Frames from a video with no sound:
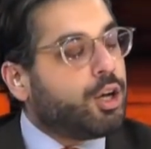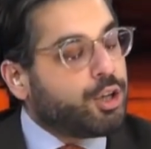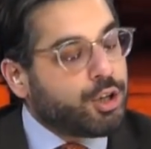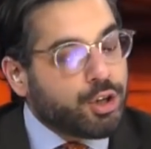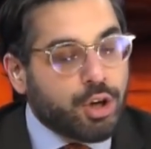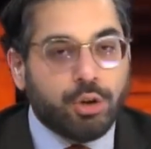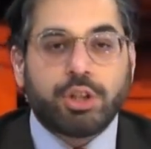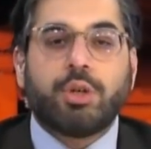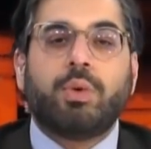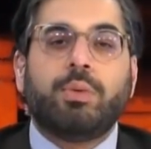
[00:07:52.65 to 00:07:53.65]
no,
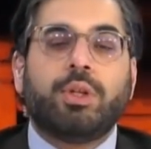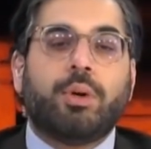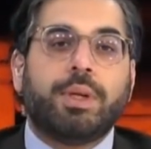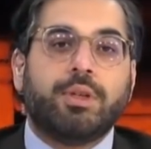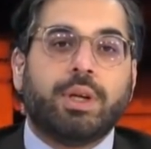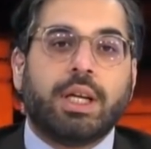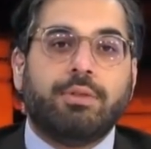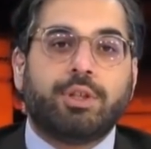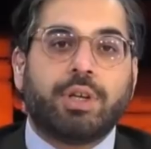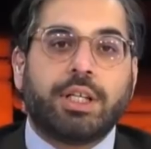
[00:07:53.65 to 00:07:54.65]
sir, we will not be doing any
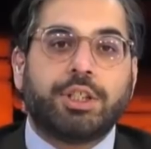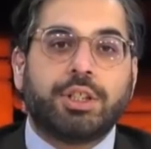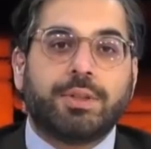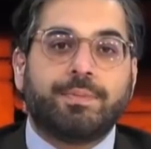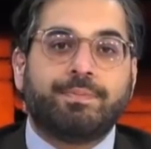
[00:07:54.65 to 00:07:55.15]
retractions.